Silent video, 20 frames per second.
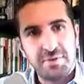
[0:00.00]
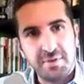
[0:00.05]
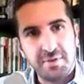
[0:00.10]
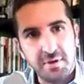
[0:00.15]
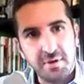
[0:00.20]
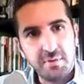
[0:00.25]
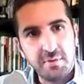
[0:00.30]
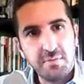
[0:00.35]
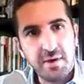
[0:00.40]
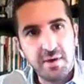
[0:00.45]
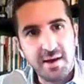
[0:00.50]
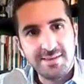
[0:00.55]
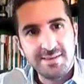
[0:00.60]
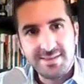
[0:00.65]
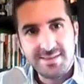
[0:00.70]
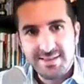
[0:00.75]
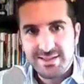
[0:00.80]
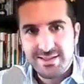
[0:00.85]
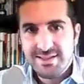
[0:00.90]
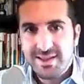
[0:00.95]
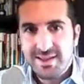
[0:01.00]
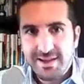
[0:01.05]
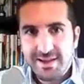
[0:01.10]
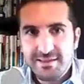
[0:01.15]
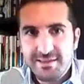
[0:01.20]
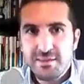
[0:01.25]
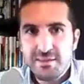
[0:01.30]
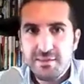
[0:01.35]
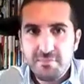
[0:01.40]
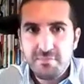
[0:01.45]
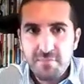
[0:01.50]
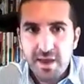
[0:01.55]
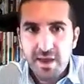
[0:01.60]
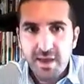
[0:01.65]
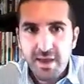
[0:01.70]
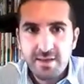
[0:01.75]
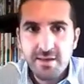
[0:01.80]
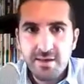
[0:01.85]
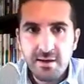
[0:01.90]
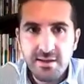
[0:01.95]
them understand the
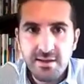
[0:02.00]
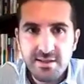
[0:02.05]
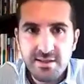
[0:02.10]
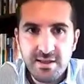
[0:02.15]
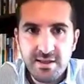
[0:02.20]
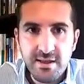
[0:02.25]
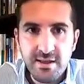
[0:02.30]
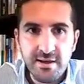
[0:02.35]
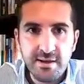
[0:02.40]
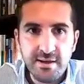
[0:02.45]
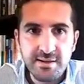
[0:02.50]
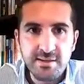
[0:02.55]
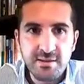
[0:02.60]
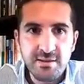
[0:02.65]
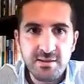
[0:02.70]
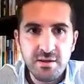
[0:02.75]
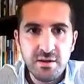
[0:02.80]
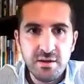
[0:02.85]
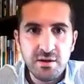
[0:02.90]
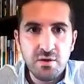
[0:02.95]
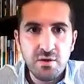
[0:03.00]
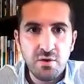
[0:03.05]
main ideas